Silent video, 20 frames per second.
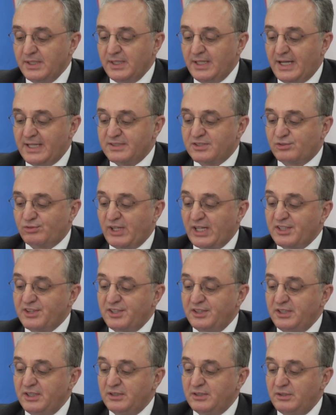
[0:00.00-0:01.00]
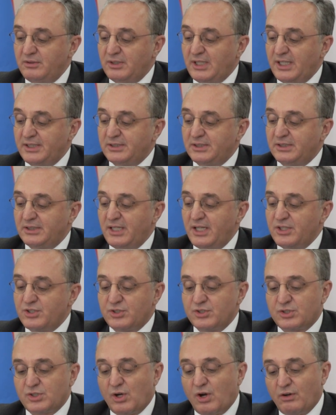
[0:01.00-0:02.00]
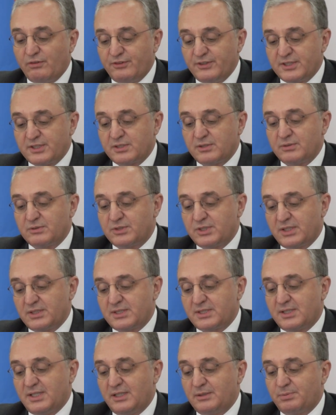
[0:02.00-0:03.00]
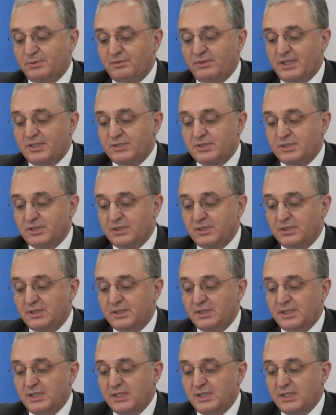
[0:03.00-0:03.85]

and strengthening the United Nations Office on Genocide Prevention